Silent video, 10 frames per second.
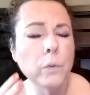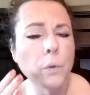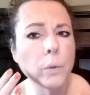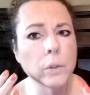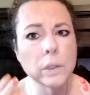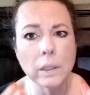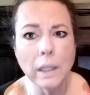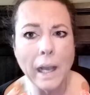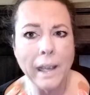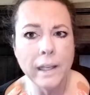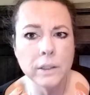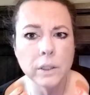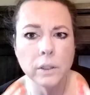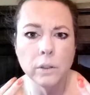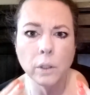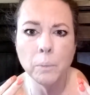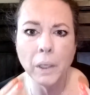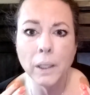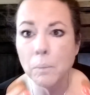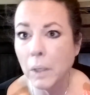for the light, no
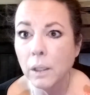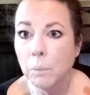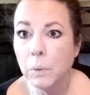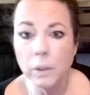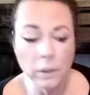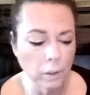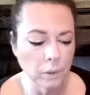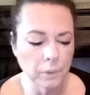makeup look,